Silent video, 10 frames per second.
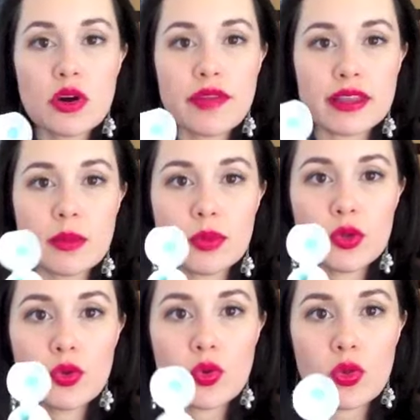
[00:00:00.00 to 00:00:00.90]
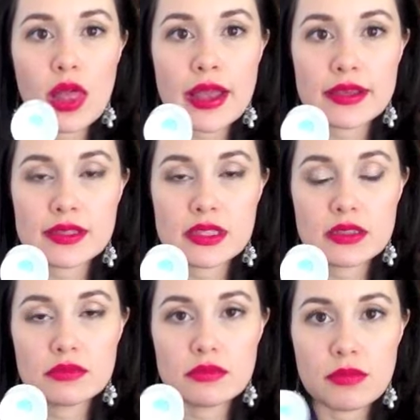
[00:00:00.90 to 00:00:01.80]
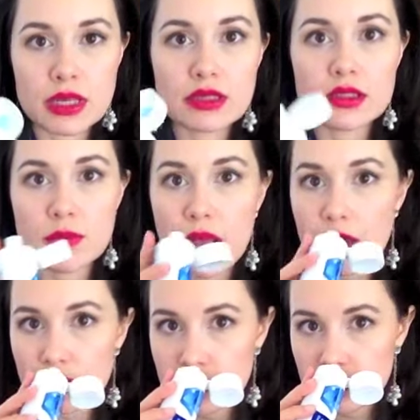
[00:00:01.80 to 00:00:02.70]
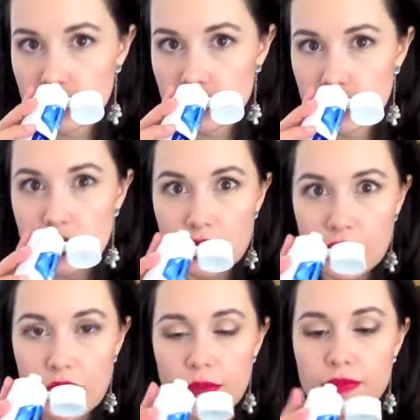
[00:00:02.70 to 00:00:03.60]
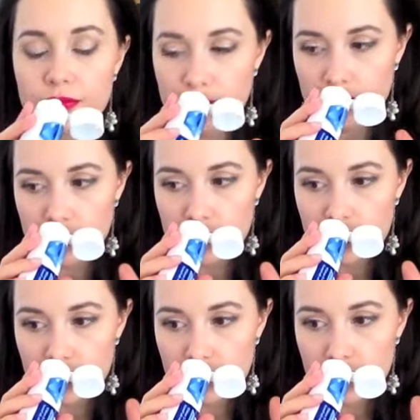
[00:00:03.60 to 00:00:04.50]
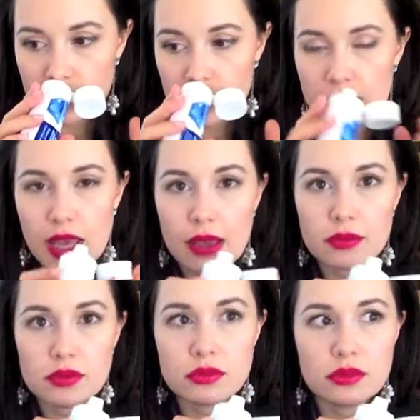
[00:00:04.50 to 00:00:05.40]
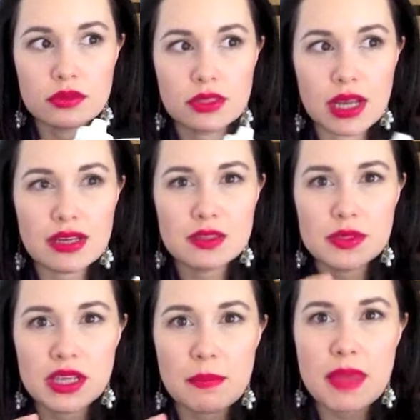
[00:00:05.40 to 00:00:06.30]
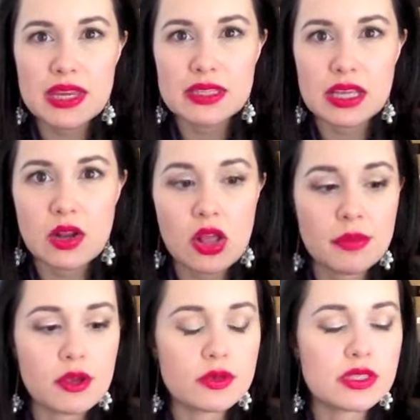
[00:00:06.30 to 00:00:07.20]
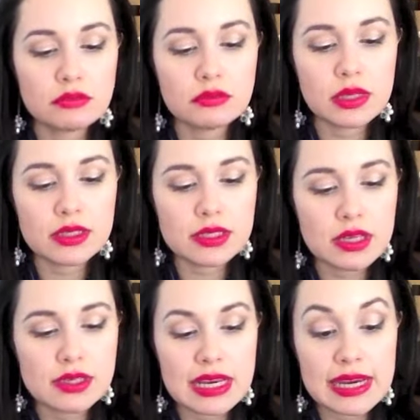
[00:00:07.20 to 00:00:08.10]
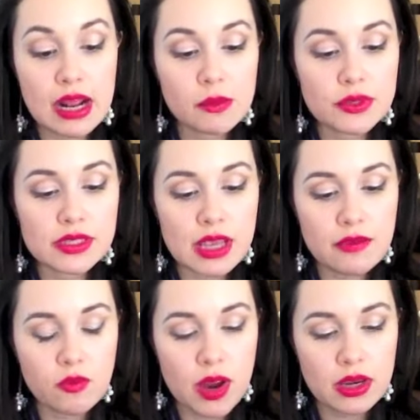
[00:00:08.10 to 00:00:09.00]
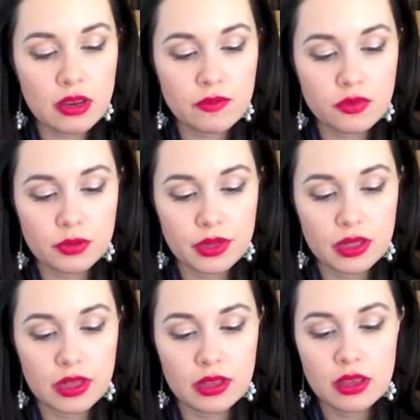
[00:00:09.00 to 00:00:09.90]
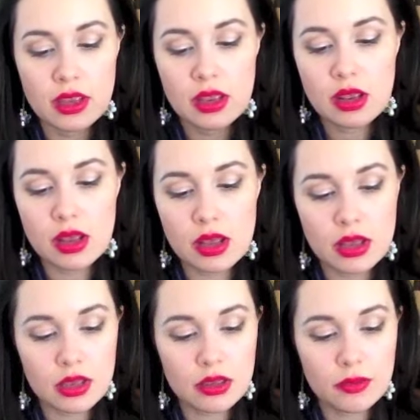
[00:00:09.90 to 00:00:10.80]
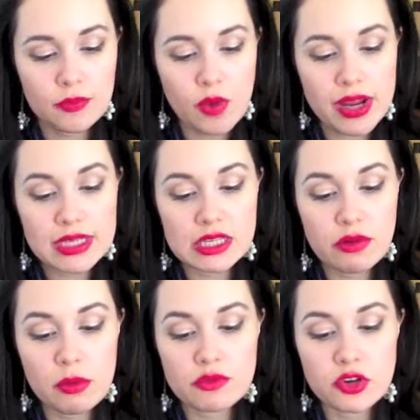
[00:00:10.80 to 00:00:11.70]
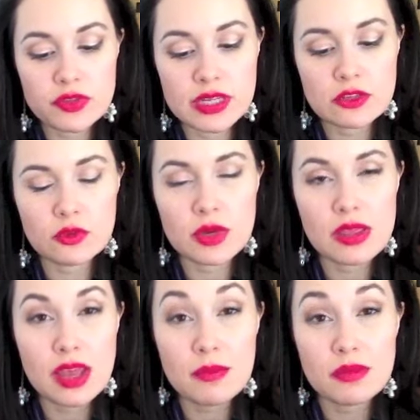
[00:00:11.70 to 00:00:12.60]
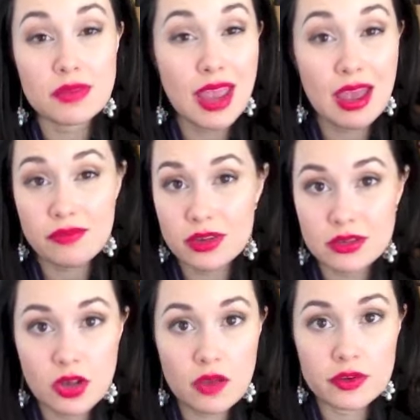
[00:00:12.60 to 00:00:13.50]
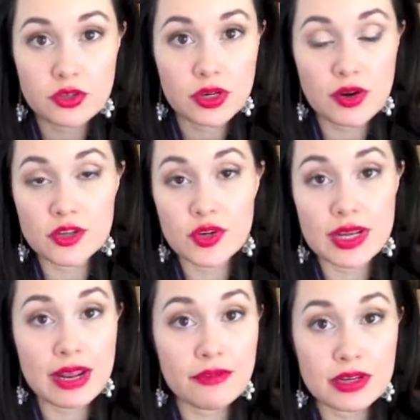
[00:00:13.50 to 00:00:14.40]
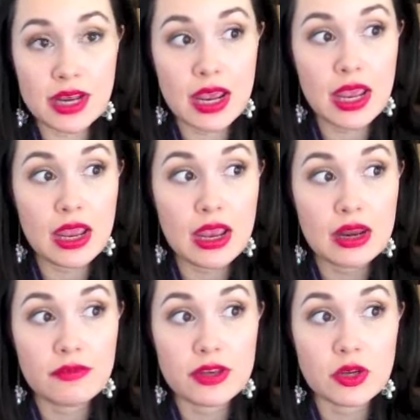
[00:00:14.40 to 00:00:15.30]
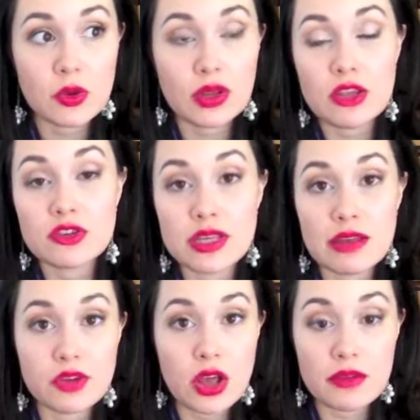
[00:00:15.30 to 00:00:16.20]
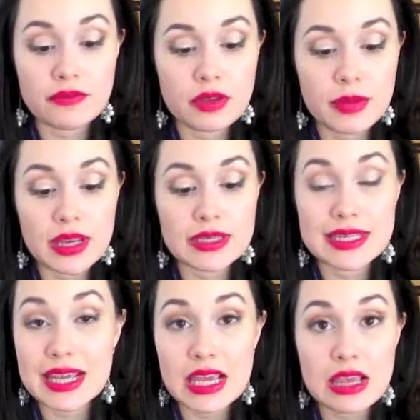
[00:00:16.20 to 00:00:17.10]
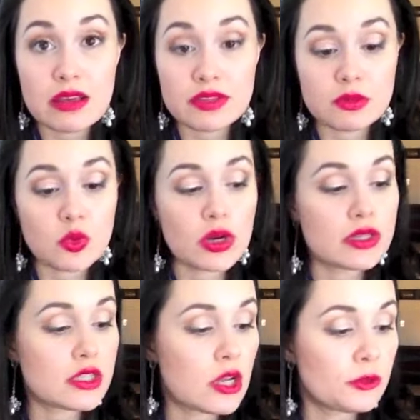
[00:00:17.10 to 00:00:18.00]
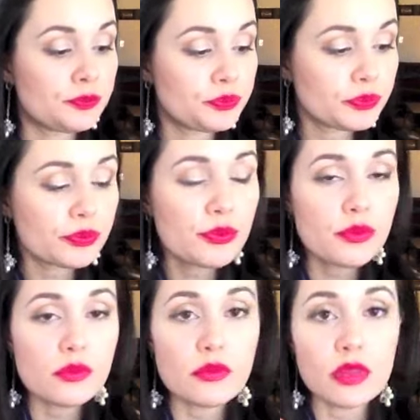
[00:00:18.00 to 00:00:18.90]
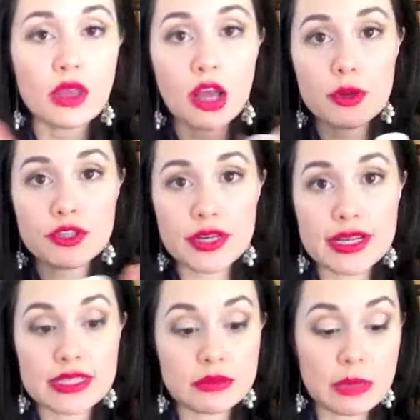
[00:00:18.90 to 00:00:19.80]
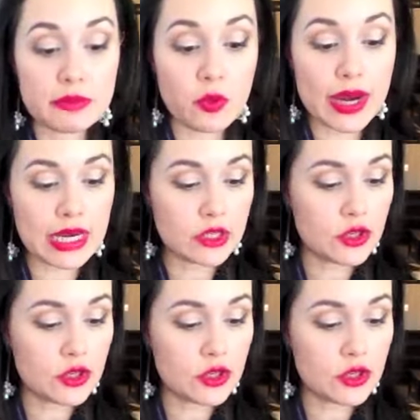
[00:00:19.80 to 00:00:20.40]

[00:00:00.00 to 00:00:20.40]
of like the blue cool ice mint smell in the gum. Yeah, kind of smells like a medicine almost. It says enamel safe whitening formula um, whitens and removes surface stains from teeth. I'm an avid coffee drinker. I drink it every day, and if I don't, I usually have coffee, I mean tea of some sort. So I always try to get some type of a whitening